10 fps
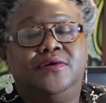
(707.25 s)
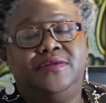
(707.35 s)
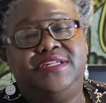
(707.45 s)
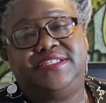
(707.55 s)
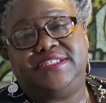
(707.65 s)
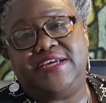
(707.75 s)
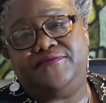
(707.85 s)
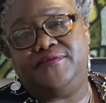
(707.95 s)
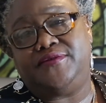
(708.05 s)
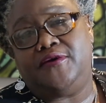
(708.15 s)
on the
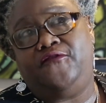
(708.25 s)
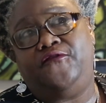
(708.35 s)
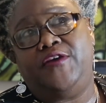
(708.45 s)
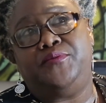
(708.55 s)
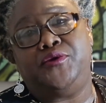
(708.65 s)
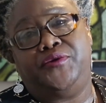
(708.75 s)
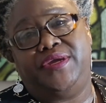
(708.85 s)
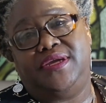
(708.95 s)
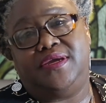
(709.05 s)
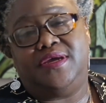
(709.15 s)
7th of
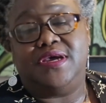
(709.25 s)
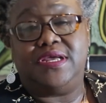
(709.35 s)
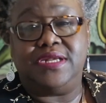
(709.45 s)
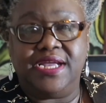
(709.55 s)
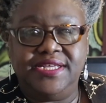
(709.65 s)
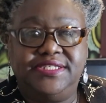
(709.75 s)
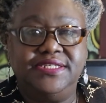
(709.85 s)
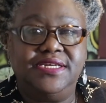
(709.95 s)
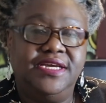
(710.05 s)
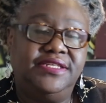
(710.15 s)
February
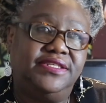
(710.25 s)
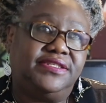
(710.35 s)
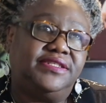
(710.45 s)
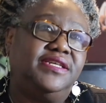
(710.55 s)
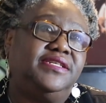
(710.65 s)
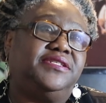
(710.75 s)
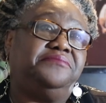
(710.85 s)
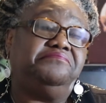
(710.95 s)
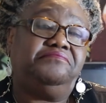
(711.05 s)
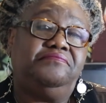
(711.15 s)
1986.